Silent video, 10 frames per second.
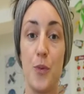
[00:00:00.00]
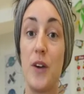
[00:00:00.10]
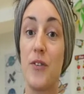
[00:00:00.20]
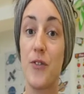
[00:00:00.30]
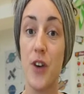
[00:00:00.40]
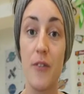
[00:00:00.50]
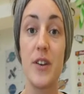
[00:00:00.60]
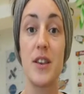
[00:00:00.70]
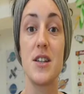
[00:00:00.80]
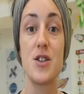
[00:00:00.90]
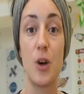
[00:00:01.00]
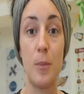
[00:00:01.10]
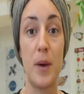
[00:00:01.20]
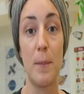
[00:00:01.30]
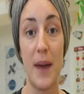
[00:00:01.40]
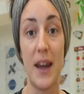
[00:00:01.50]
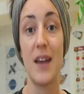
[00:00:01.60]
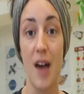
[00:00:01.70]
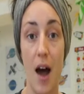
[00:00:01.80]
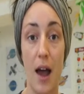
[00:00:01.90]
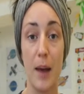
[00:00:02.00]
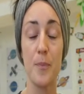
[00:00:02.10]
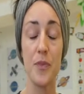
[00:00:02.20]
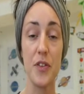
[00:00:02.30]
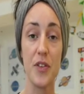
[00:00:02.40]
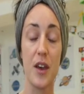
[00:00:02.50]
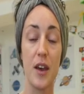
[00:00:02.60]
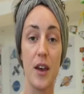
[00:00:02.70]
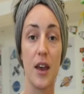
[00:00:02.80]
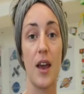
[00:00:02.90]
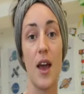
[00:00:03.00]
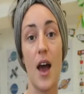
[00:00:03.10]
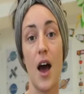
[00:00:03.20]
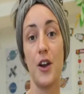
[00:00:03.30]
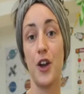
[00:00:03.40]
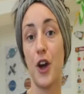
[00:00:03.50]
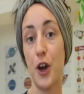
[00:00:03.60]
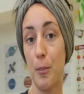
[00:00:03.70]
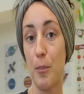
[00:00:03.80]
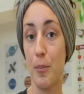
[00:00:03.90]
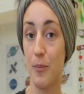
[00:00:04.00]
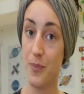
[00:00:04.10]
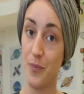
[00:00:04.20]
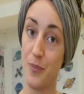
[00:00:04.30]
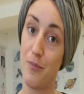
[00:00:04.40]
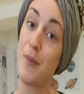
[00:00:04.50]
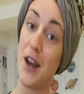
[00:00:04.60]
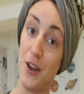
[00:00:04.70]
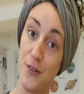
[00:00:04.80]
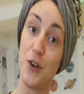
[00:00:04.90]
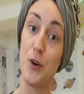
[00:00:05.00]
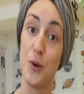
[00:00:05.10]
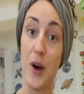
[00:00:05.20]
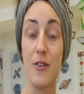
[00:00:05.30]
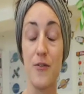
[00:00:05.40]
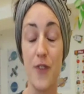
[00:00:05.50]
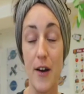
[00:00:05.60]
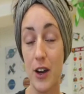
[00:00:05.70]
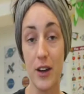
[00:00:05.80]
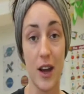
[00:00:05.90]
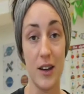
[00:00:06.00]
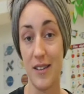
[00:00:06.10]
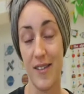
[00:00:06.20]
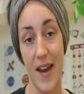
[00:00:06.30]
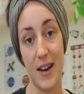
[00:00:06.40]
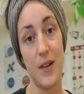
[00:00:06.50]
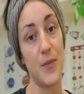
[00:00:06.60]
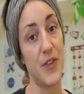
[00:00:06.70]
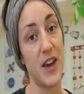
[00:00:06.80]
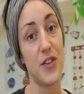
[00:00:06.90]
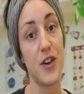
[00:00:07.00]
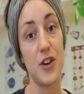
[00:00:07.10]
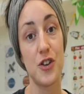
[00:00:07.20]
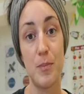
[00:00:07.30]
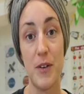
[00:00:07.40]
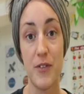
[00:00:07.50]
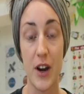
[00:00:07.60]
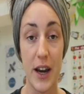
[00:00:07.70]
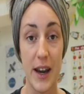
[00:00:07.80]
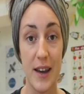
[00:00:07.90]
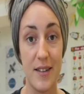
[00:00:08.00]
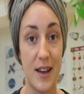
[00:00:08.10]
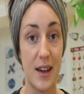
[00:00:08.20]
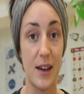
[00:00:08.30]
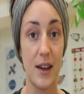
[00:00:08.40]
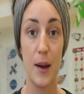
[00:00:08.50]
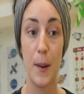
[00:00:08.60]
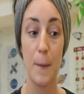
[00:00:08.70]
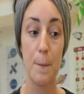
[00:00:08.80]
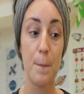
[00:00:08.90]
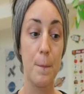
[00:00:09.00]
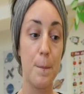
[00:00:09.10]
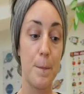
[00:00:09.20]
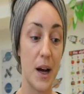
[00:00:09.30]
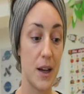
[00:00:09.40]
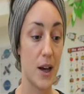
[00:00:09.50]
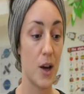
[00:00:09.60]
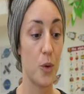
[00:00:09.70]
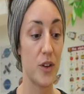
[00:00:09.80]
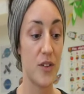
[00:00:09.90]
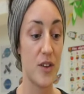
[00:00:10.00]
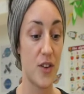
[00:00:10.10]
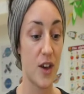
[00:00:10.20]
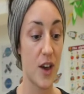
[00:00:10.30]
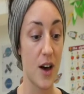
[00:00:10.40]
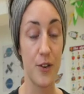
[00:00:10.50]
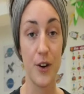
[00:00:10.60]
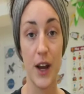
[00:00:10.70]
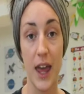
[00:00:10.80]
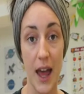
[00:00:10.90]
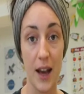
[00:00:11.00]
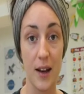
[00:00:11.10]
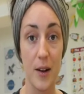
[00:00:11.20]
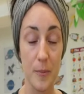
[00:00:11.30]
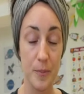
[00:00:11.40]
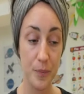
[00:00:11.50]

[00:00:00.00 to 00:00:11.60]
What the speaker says: We've covered this topic many times. I know many of you have a very good understanding of this, so it should be very easy. But I wanted to cover it again,